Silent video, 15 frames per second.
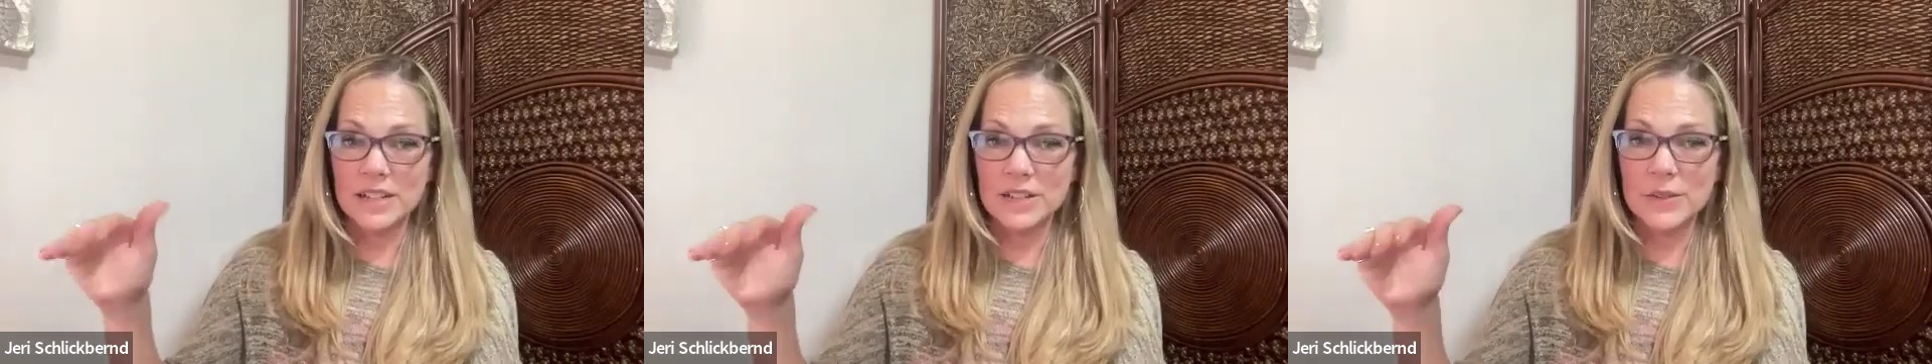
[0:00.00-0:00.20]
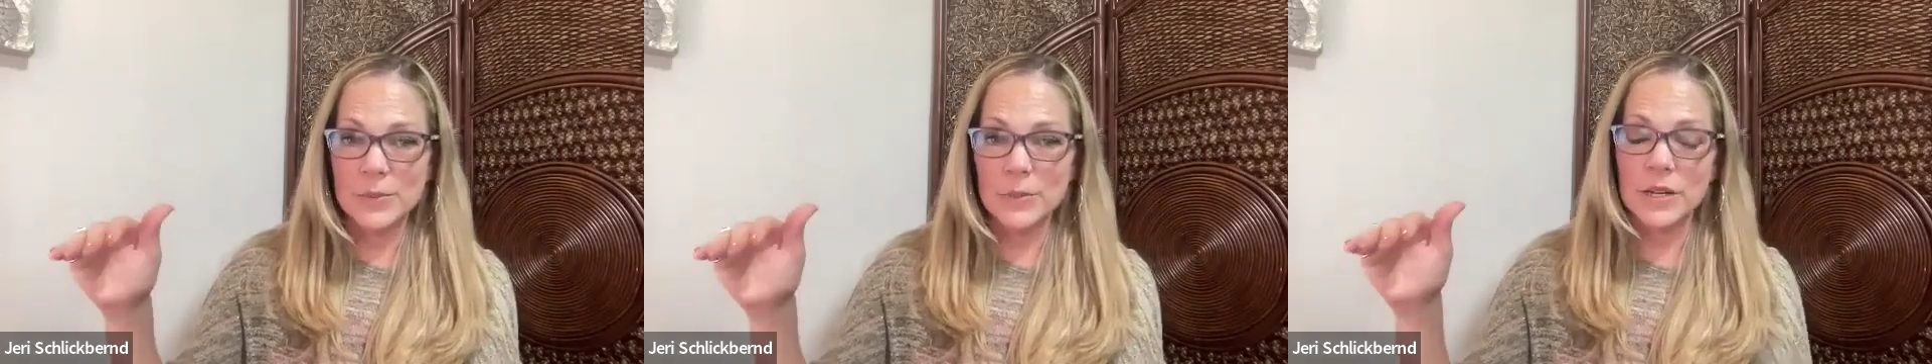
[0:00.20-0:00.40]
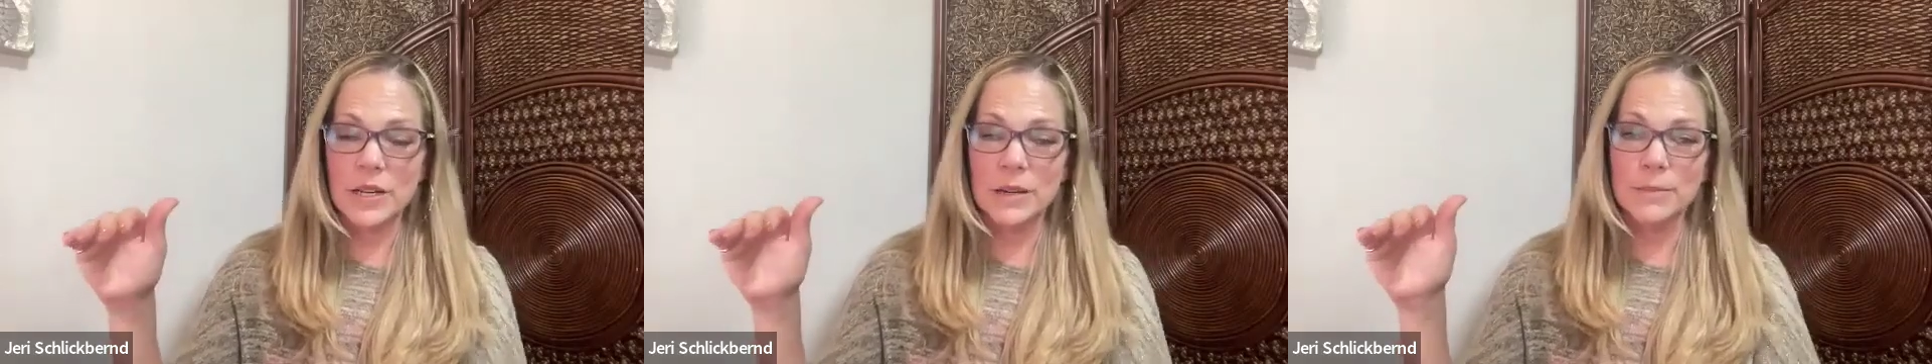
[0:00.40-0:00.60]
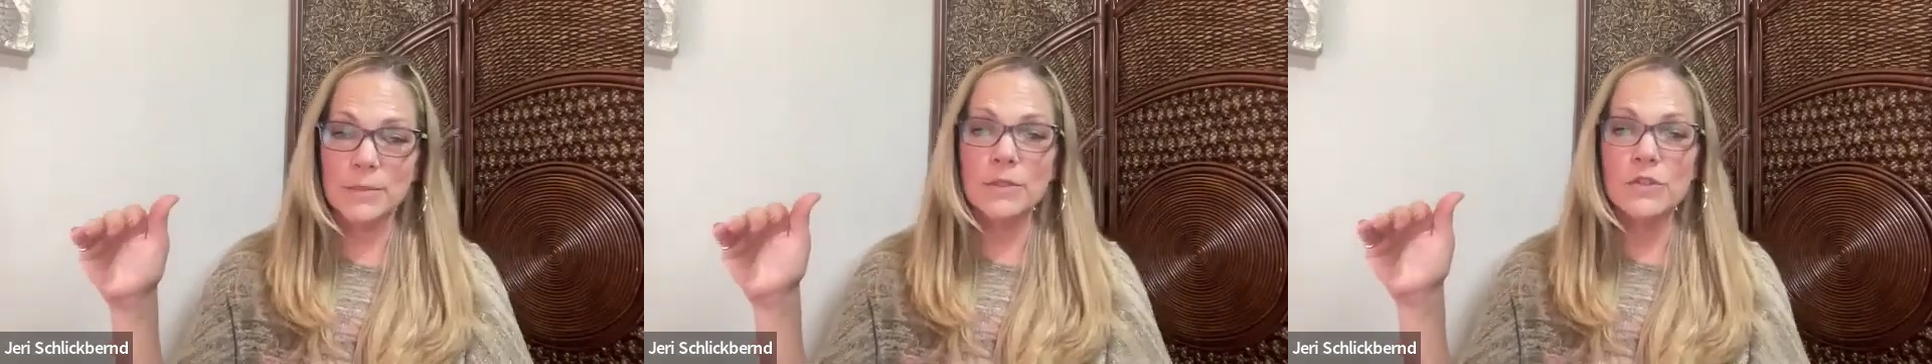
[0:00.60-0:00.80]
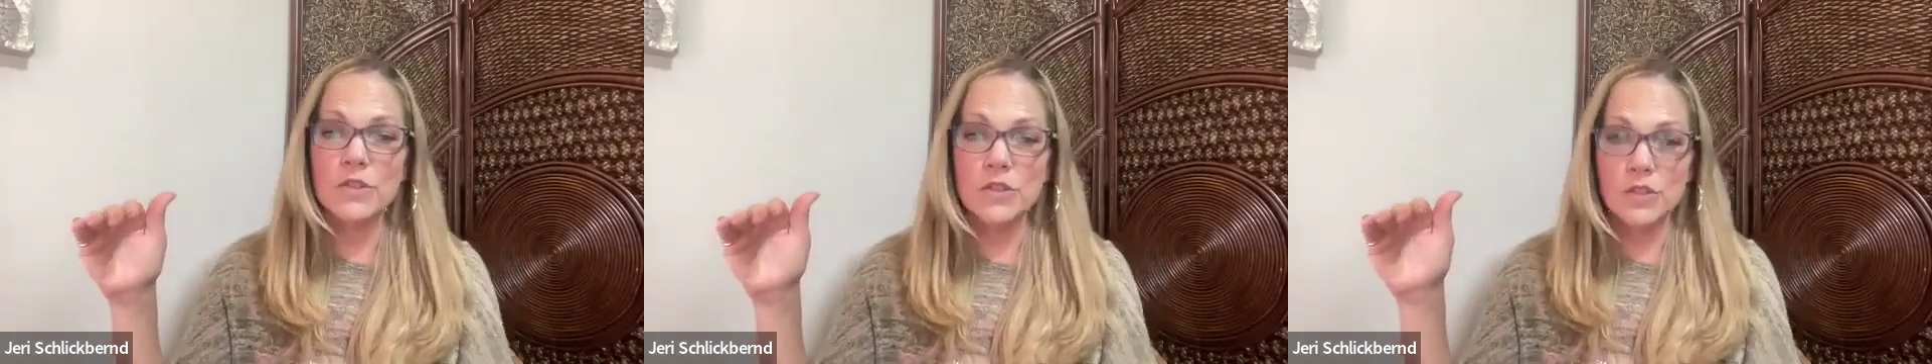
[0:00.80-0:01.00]
and here's what
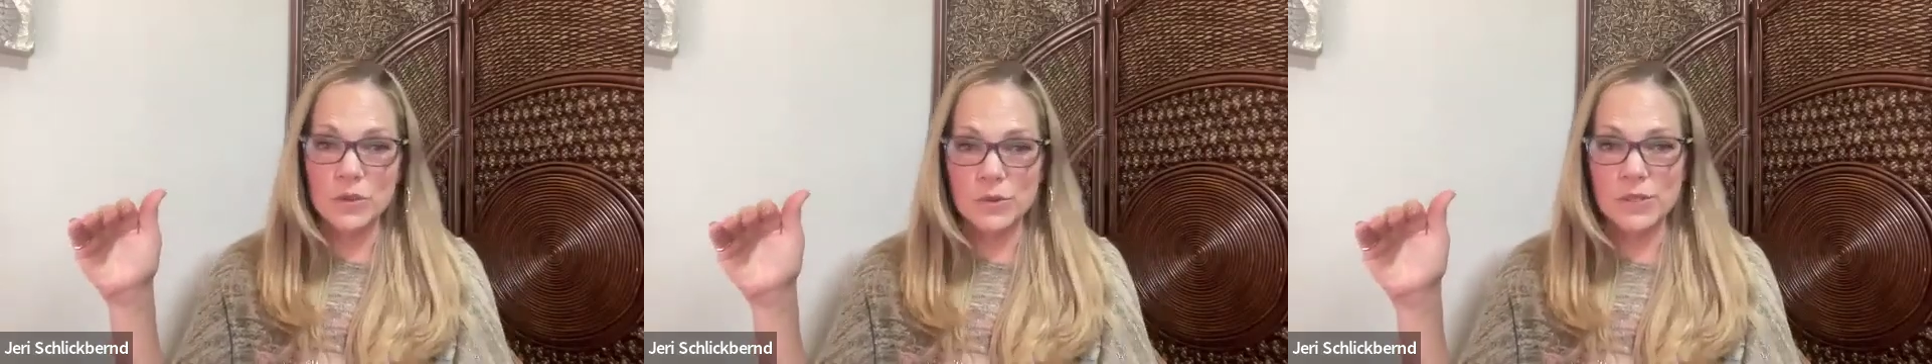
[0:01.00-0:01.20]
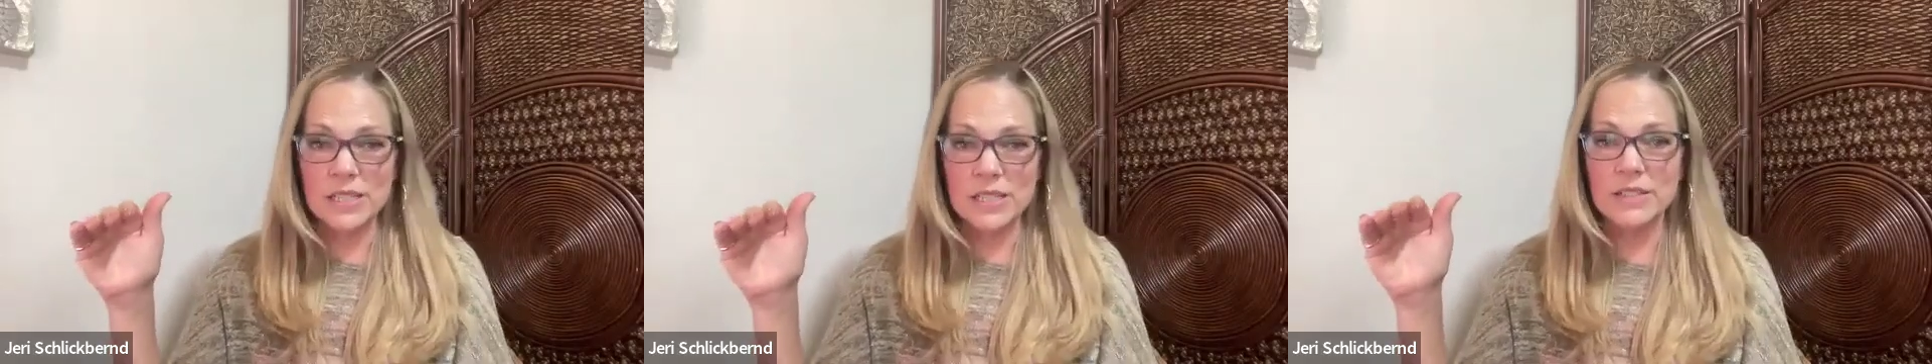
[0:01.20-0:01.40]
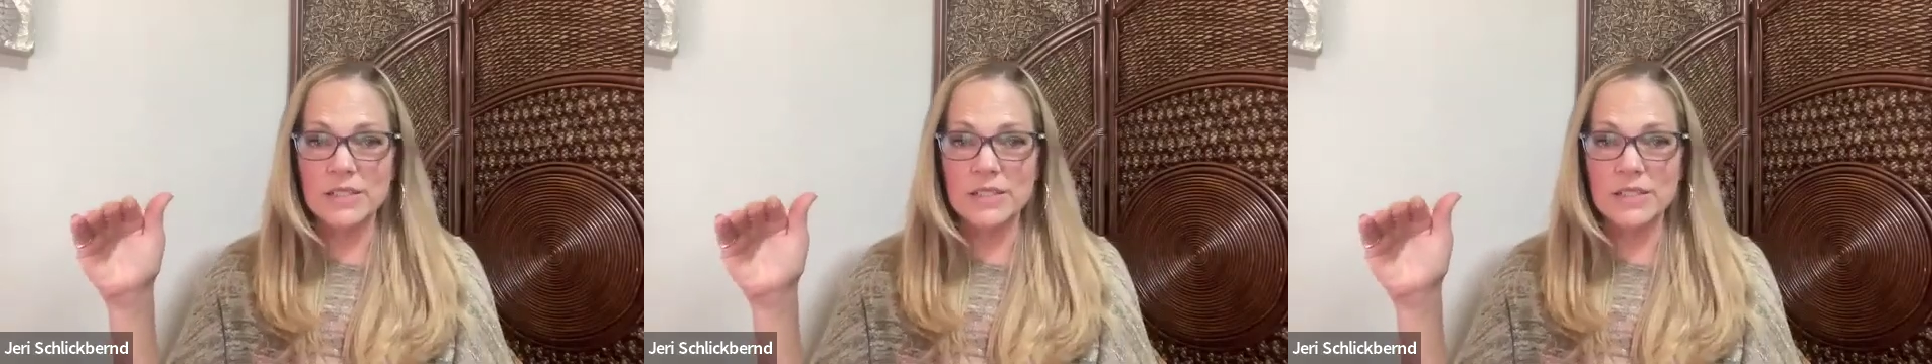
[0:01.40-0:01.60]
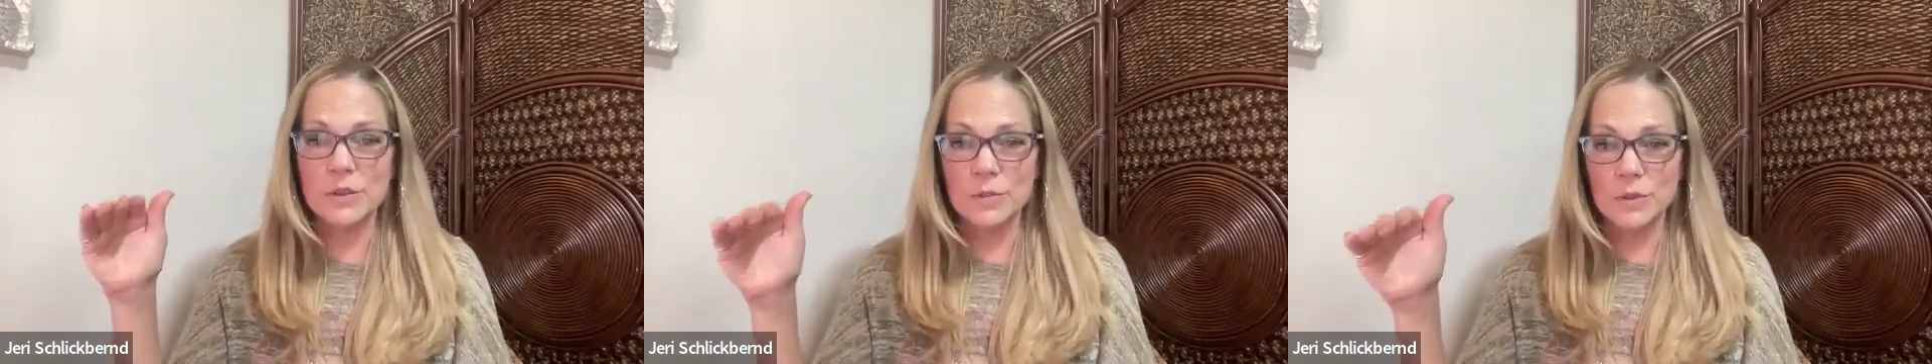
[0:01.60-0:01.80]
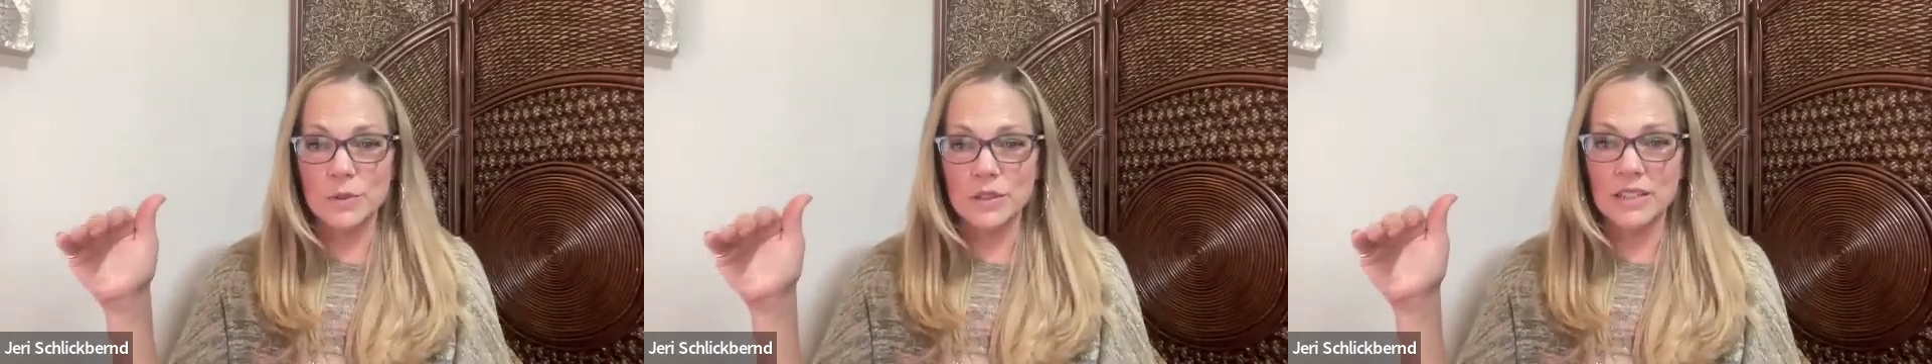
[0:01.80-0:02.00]
I'm choosing
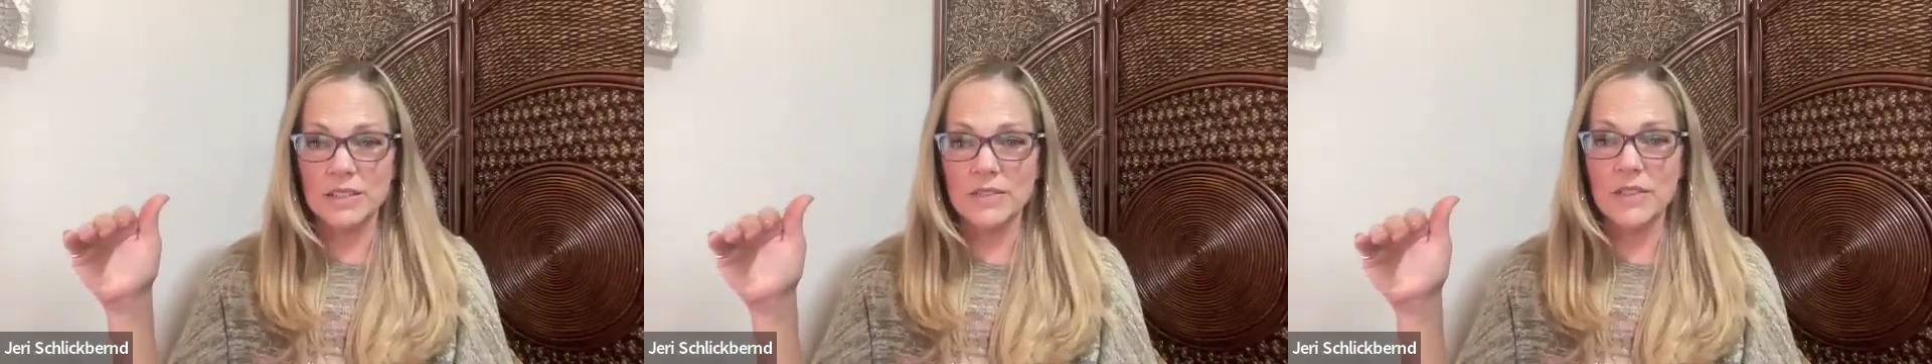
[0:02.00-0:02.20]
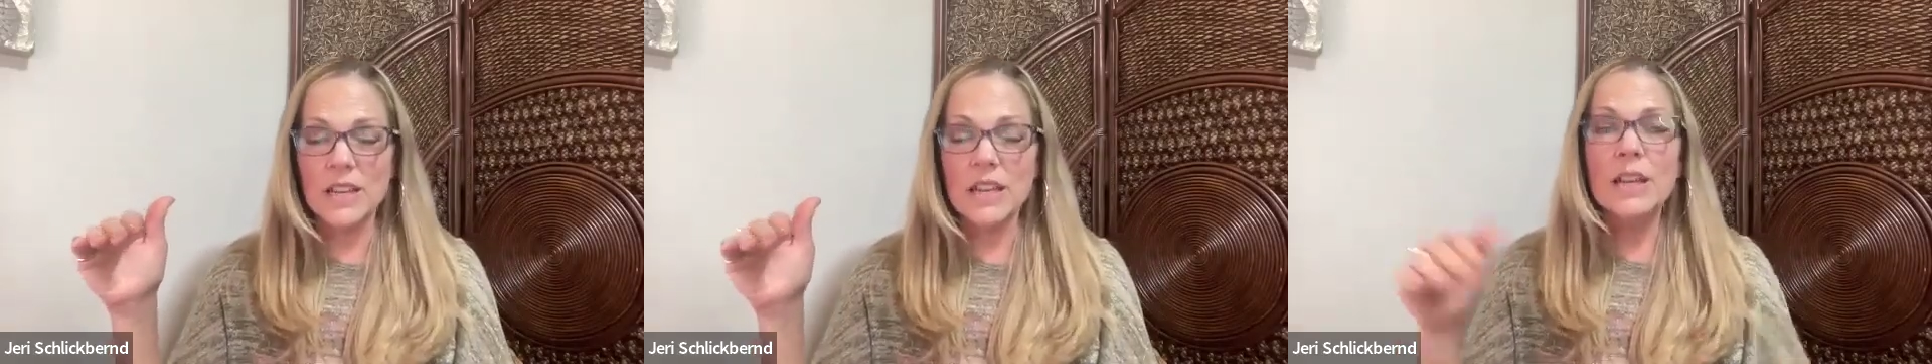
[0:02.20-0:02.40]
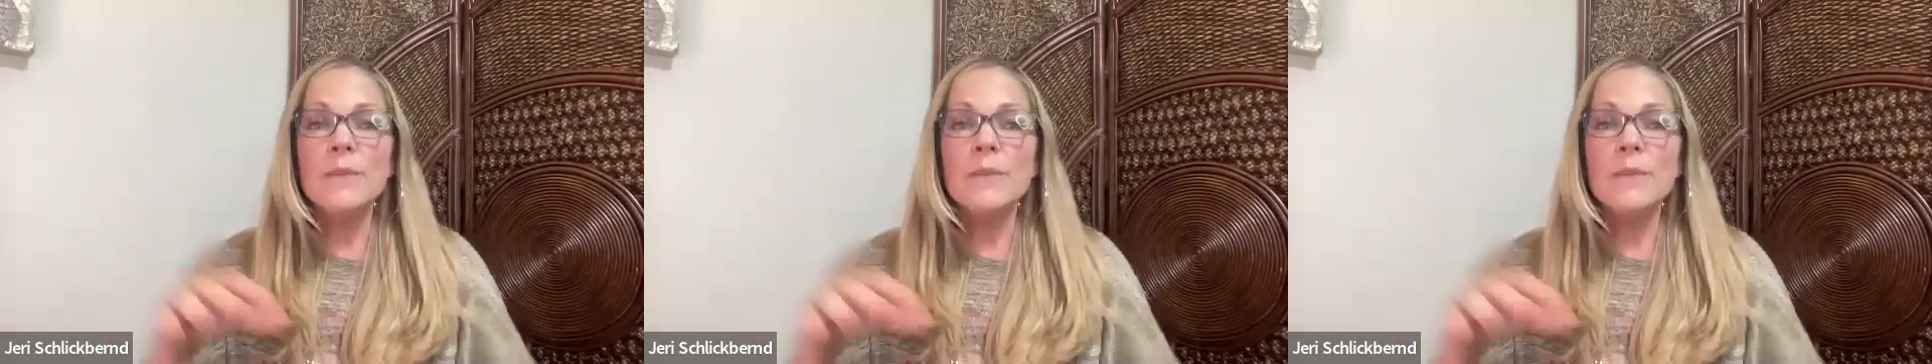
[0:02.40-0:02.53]
to believe.